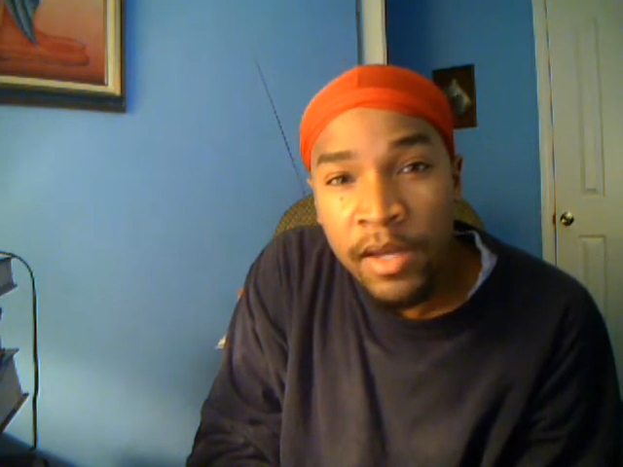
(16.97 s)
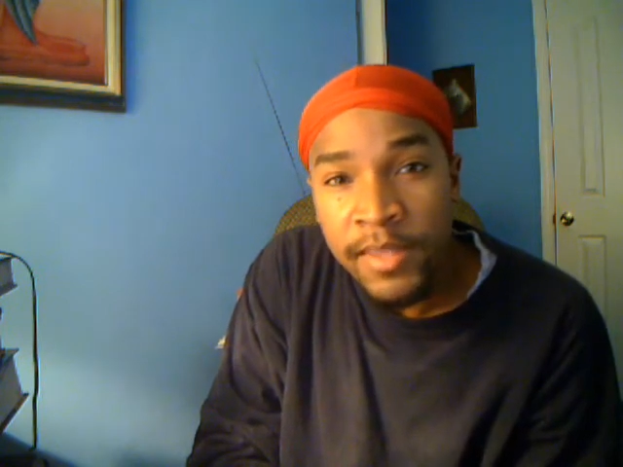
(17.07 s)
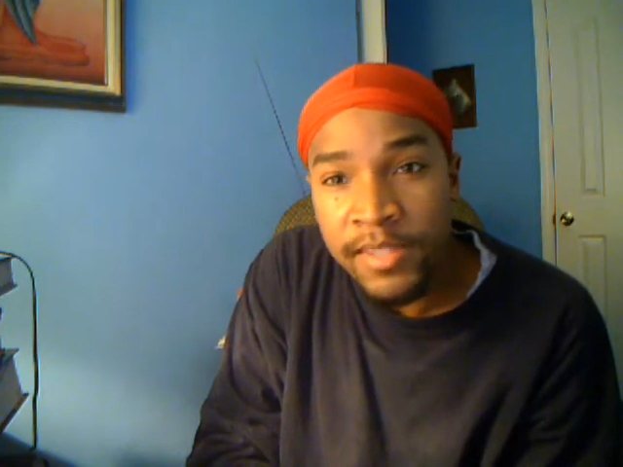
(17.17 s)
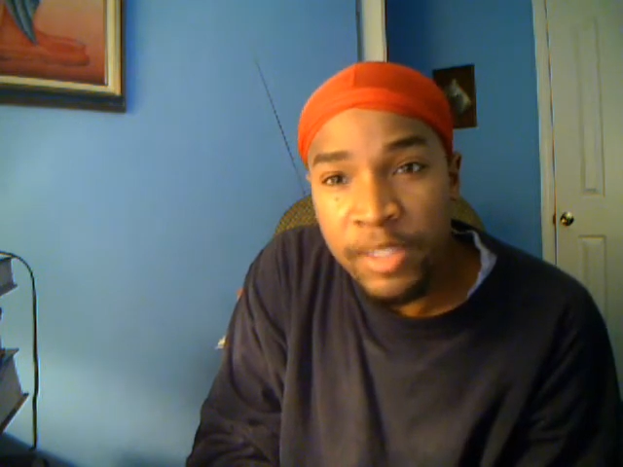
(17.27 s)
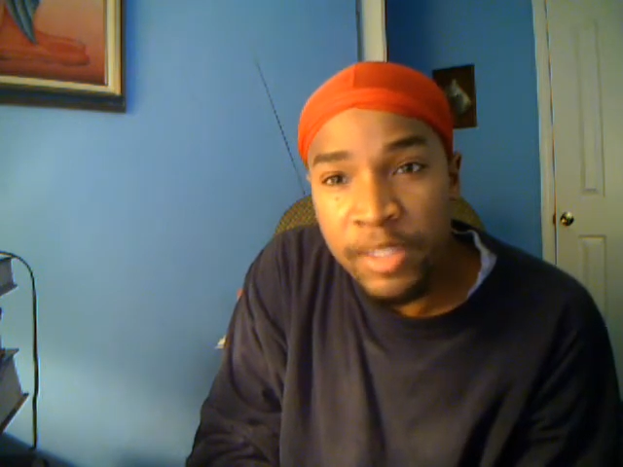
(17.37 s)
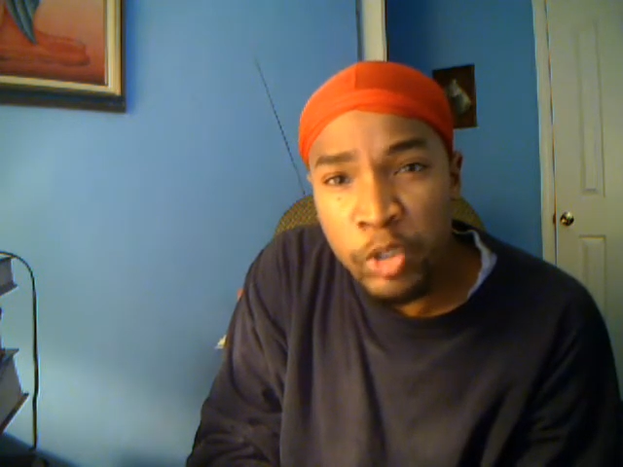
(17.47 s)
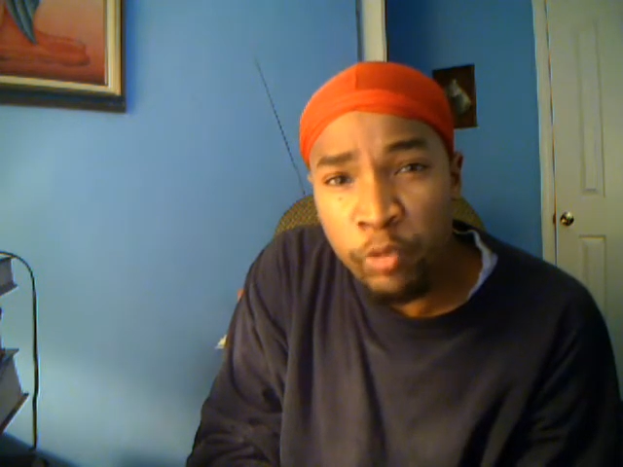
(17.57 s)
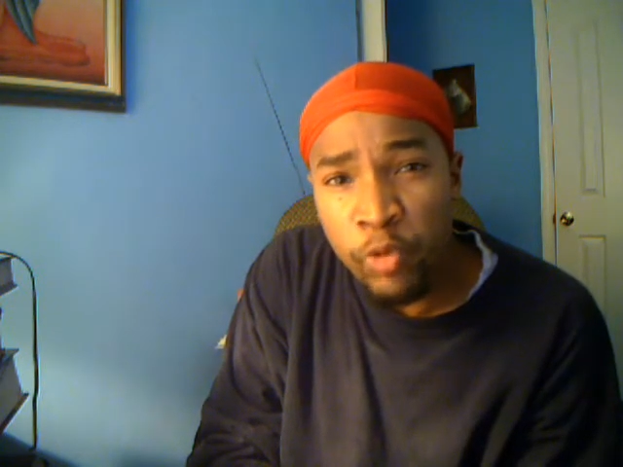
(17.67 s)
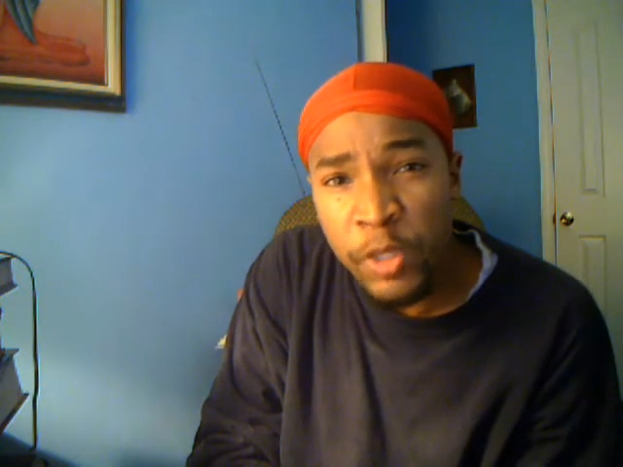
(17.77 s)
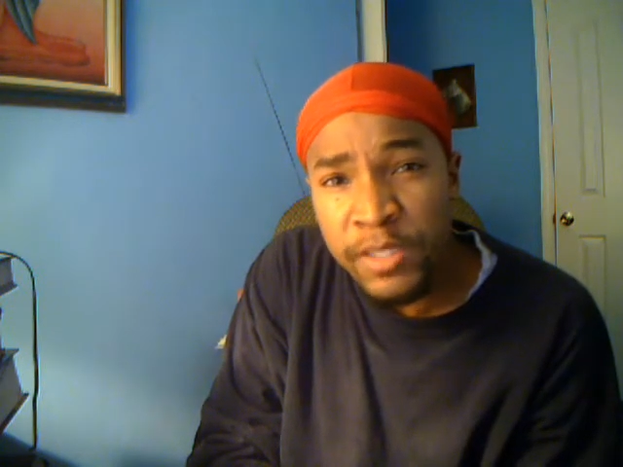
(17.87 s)
This is the
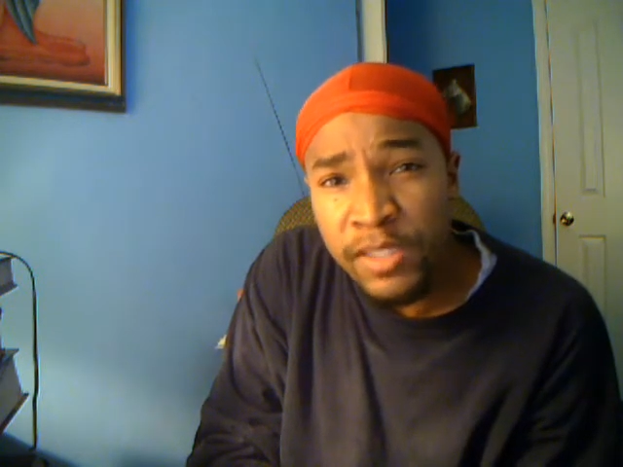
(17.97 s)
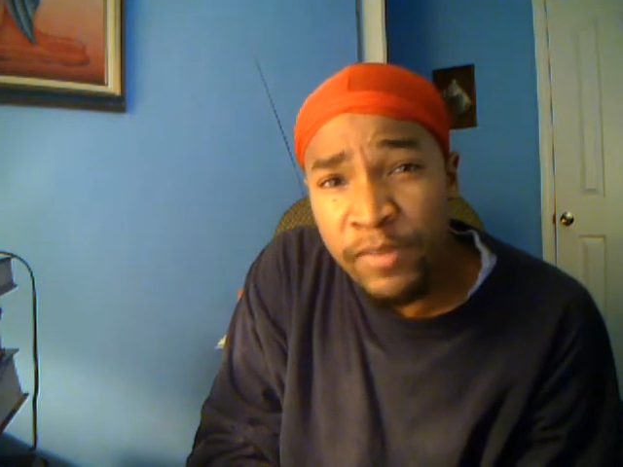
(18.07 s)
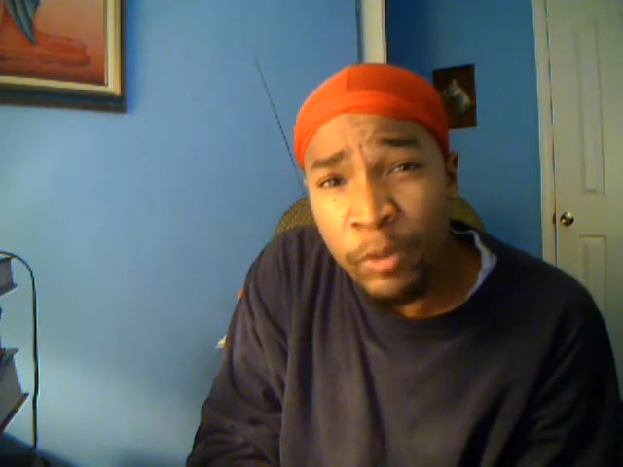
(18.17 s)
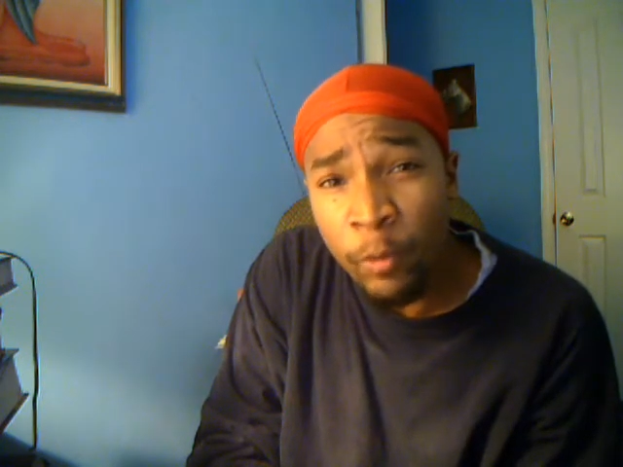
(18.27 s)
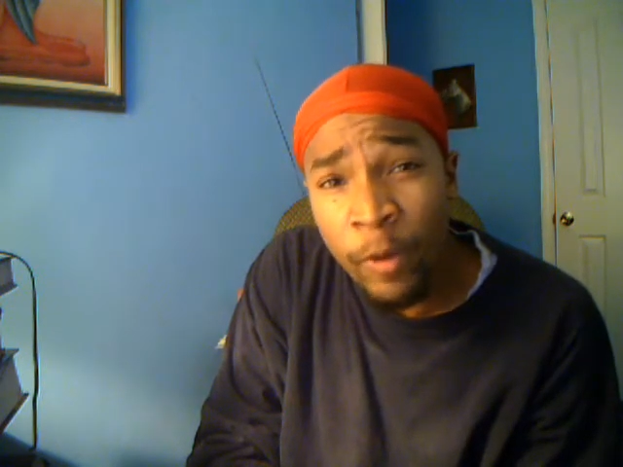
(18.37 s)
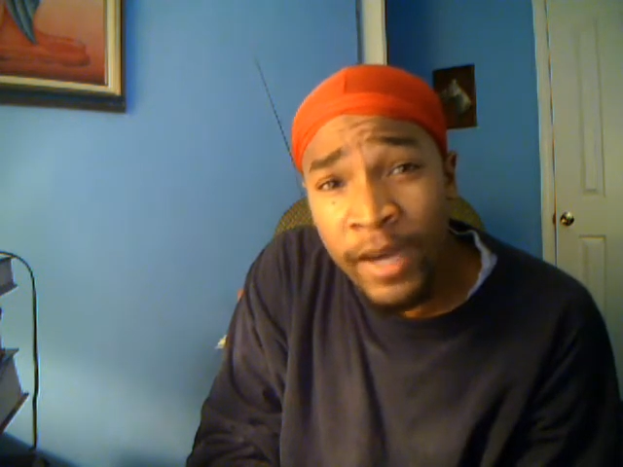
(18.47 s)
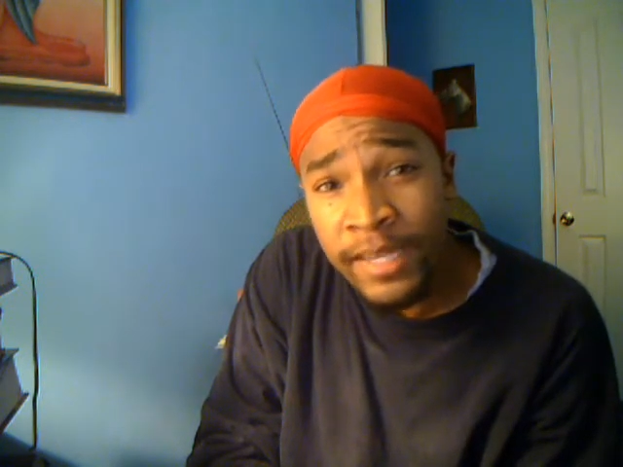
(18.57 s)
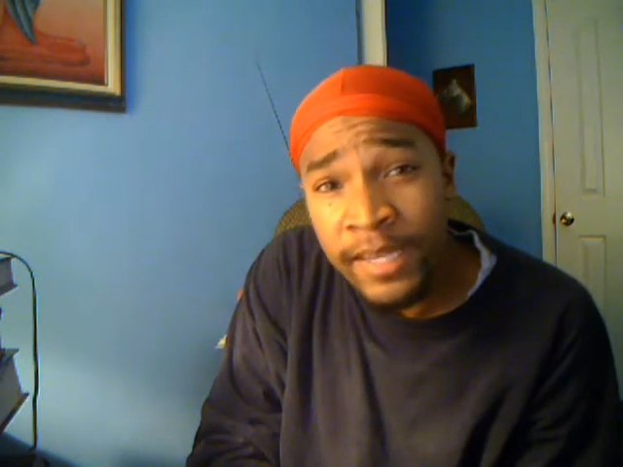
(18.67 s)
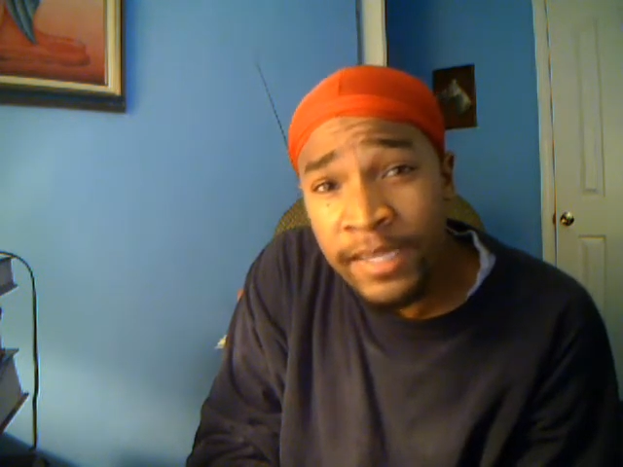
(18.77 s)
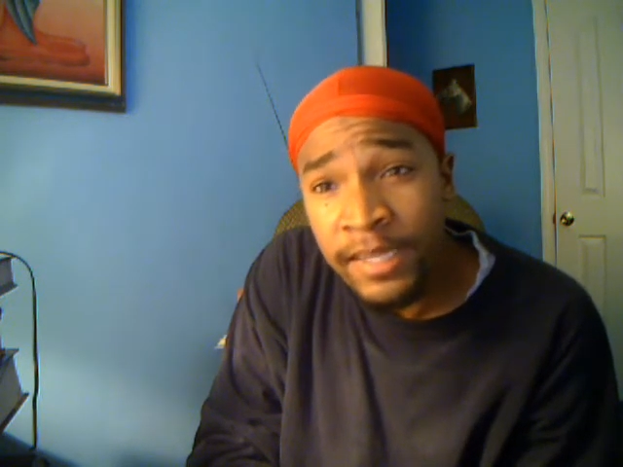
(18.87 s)
realest of the
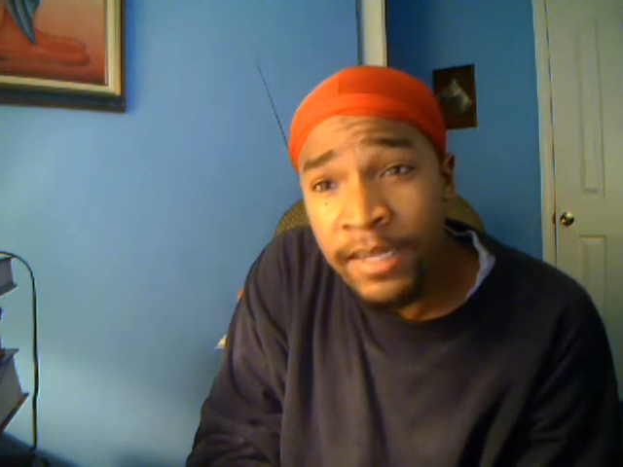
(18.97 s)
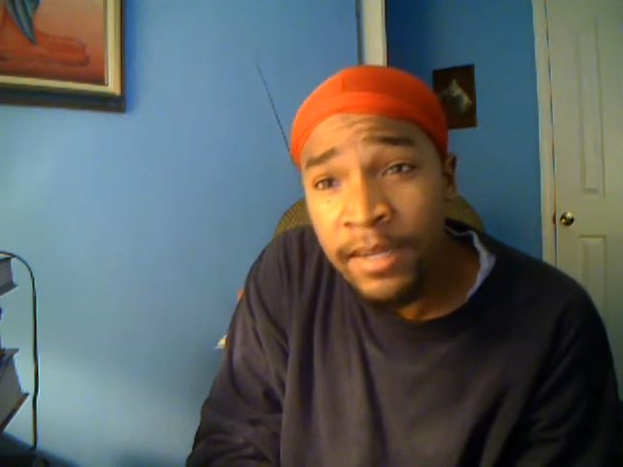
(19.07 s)
way